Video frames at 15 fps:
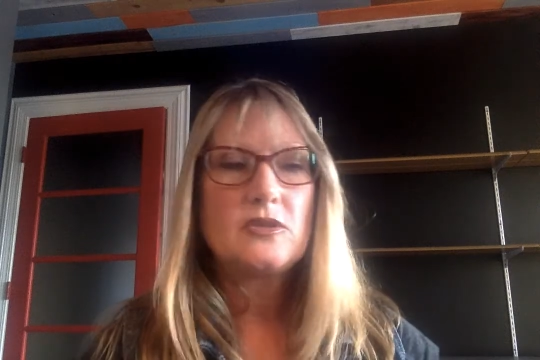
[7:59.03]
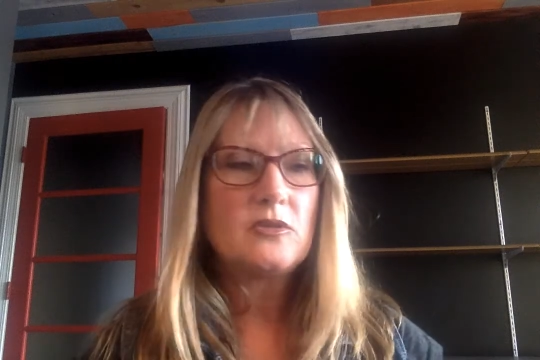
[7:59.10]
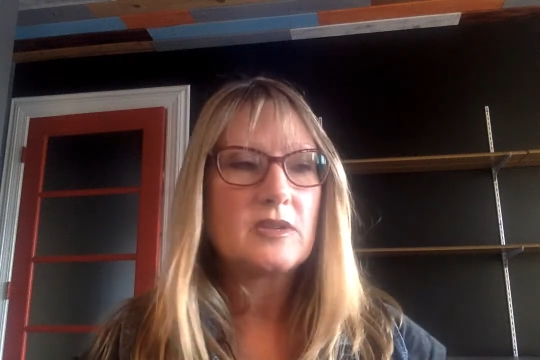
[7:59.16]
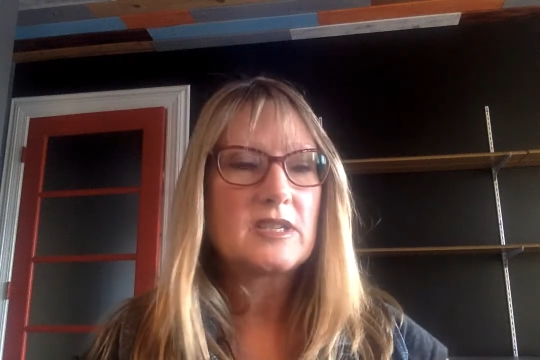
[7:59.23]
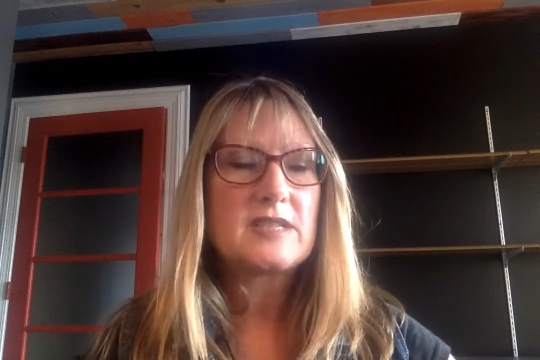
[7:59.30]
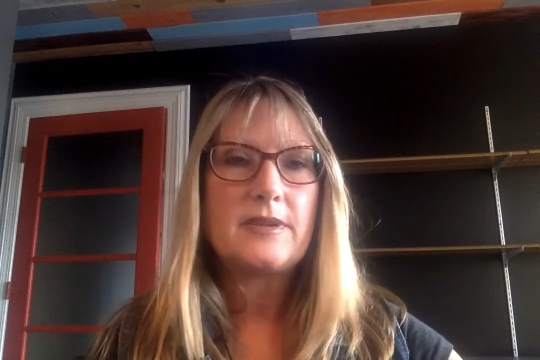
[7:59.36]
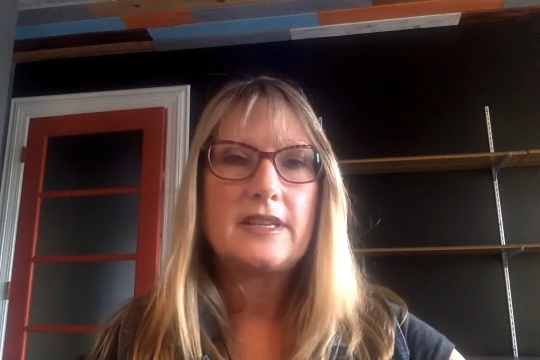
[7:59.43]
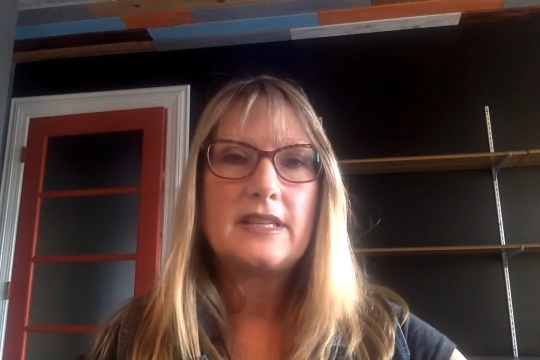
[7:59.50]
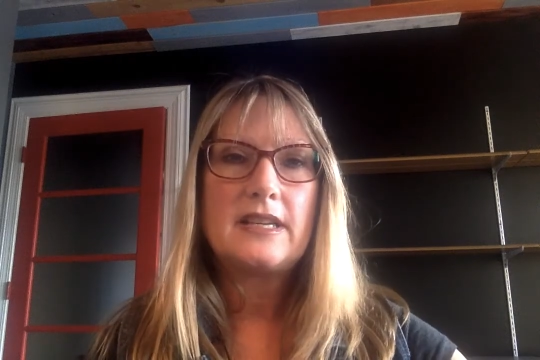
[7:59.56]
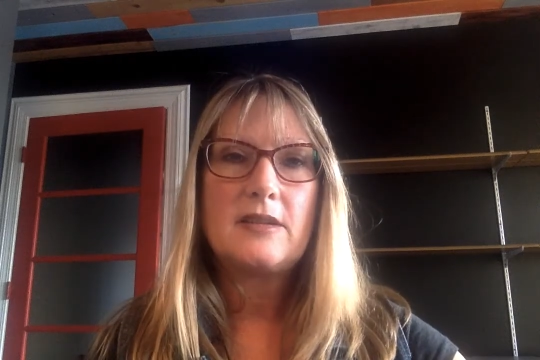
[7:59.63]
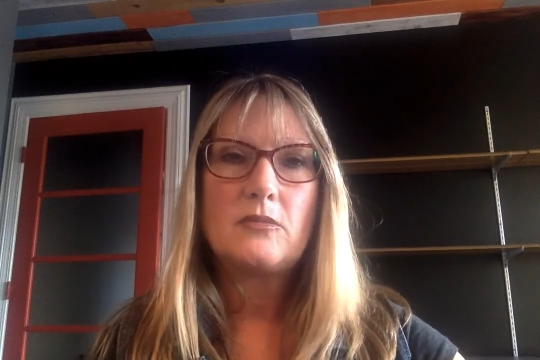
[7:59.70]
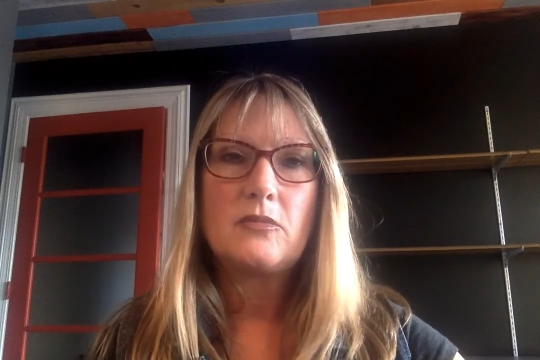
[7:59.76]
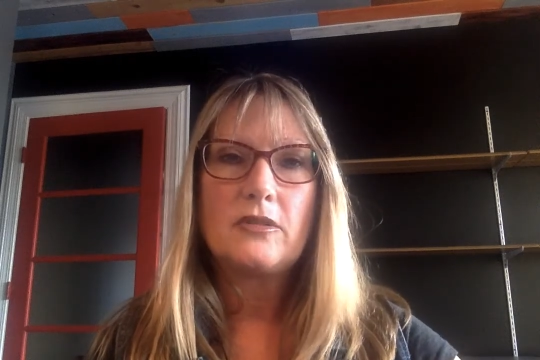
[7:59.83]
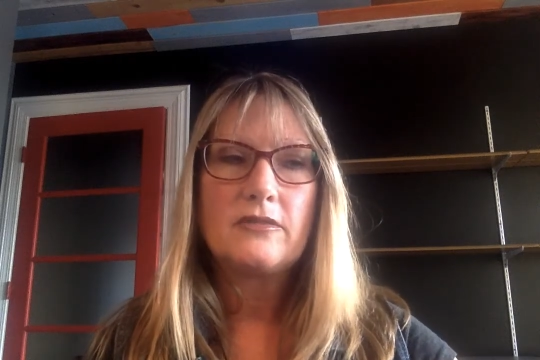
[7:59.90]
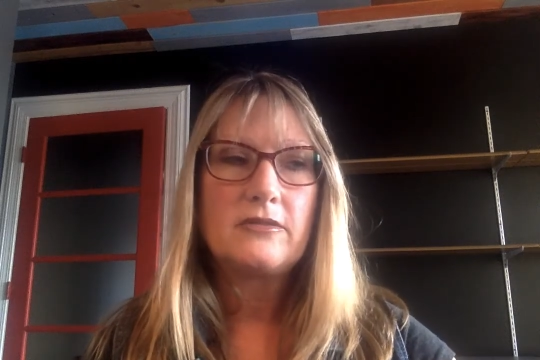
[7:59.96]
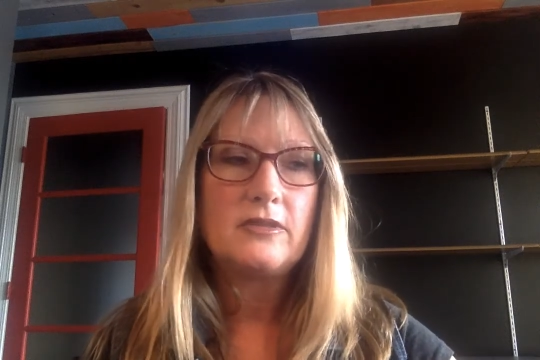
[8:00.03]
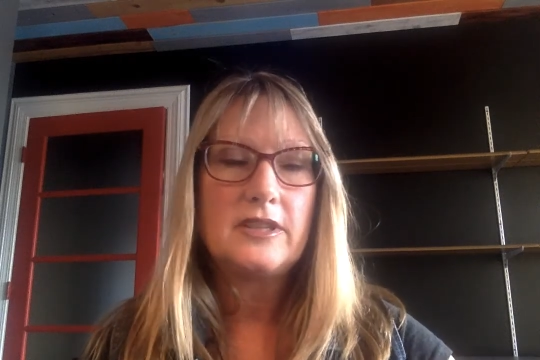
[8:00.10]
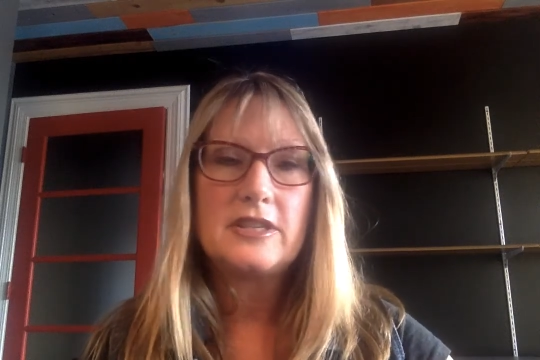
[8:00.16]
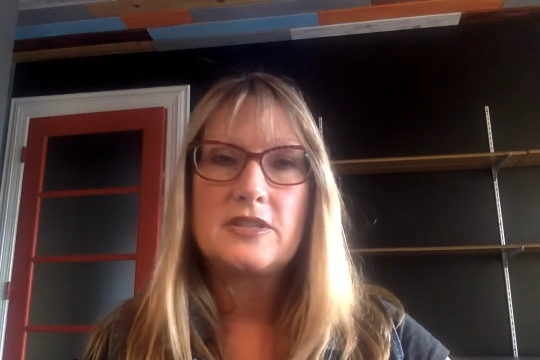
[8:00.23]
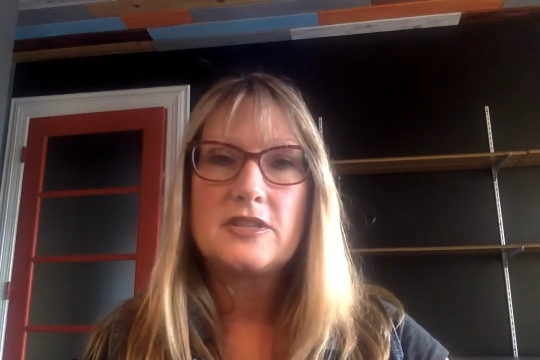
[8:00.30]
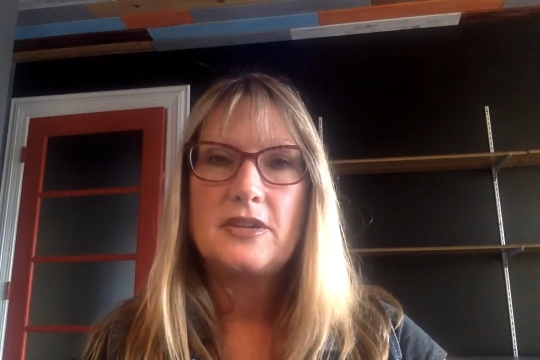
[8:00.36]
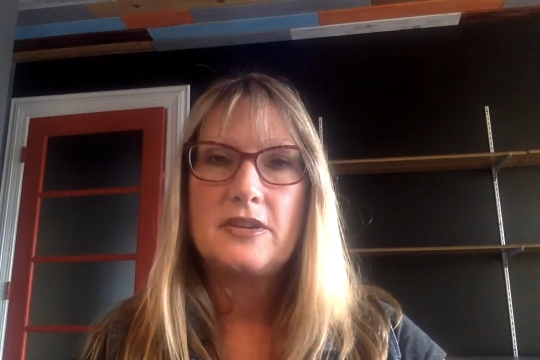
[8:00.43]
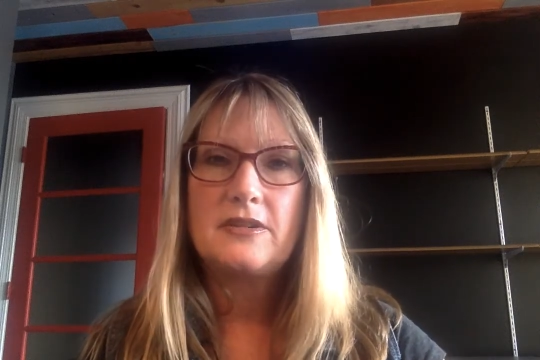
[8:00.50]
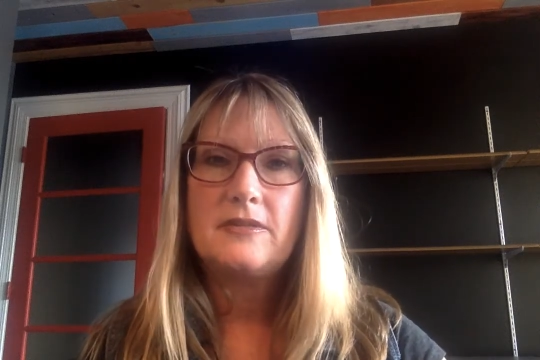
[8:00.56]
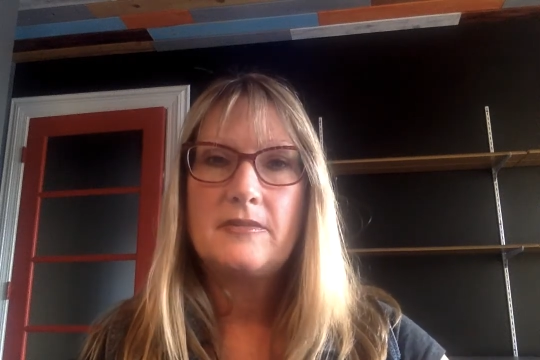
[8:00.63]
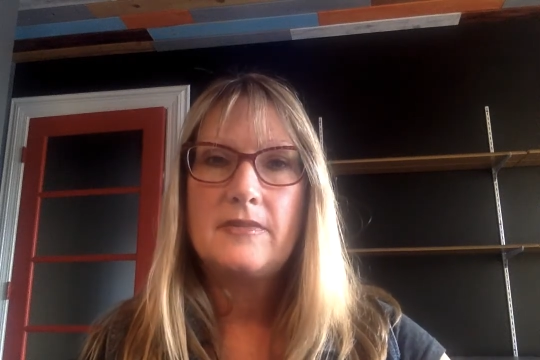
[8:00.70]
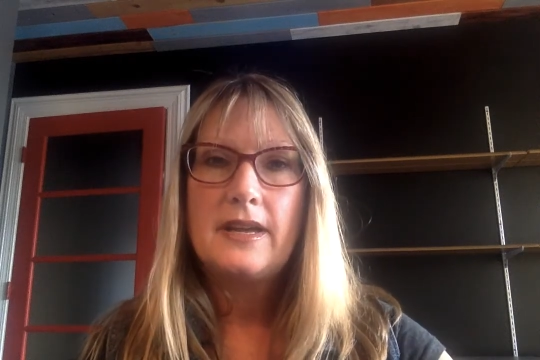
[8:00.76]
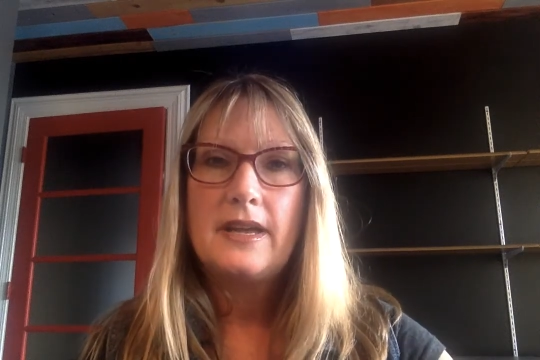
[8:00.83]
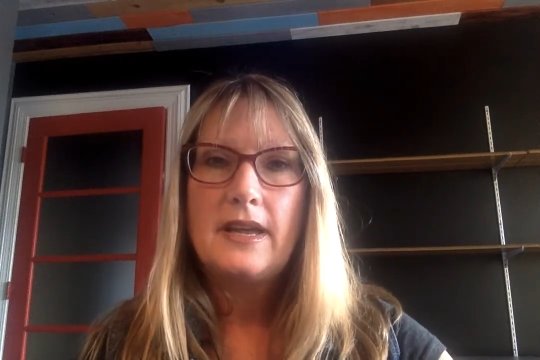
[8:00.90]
to explain that more fully to you.